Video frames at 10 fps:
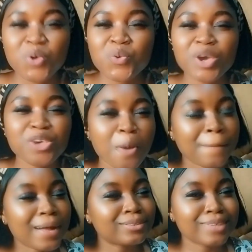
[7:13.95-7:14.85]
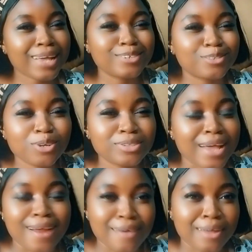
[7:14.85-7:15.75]
when your partner is not
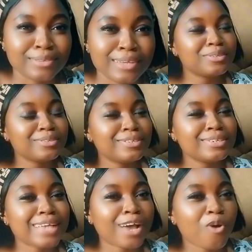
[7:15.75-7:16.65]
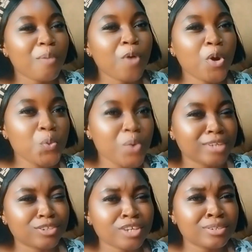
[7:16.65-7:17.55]
around. These are common
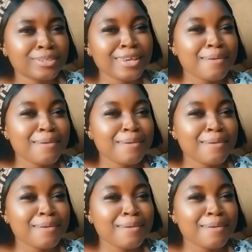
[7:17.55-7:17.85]
ways, just